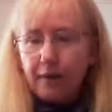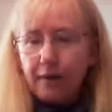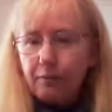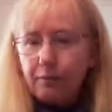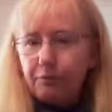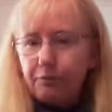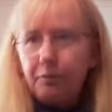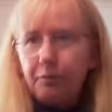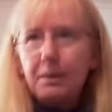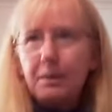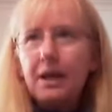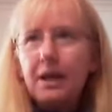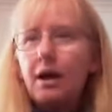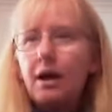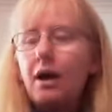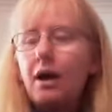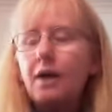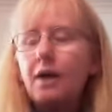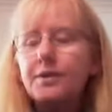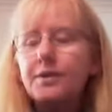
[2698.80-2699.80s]
for me,
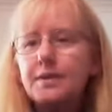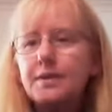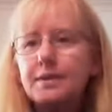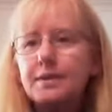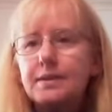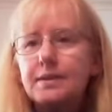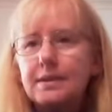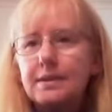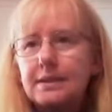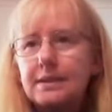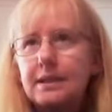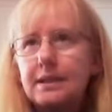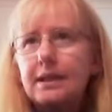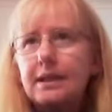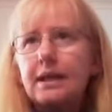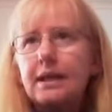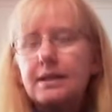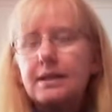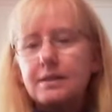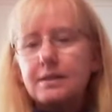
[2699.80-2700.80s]
I just see
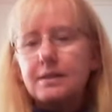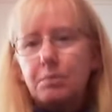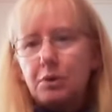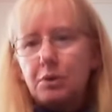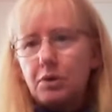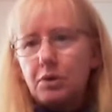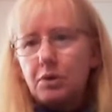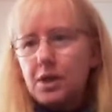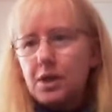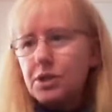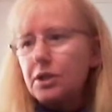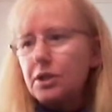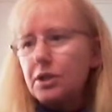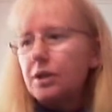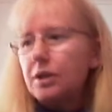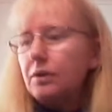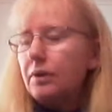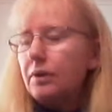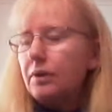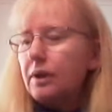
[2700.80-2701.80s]
it's a
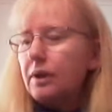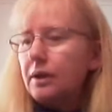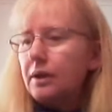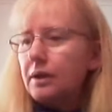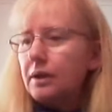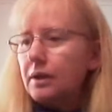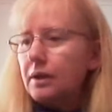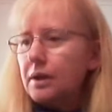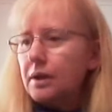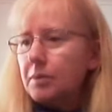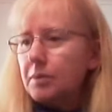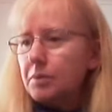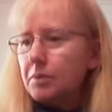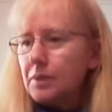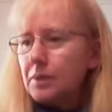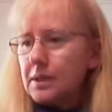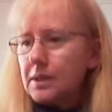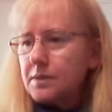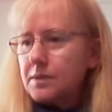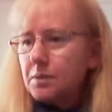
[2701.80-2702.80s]
progression. A number of
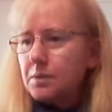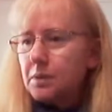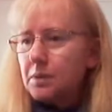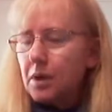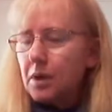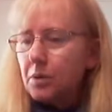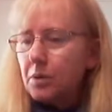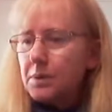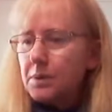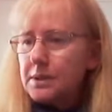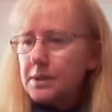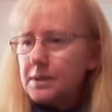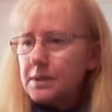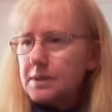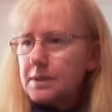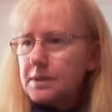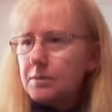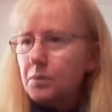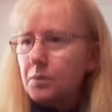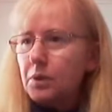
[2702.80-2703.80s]
years ago, we did
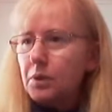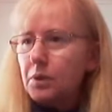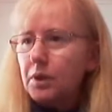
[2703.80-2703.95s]
some work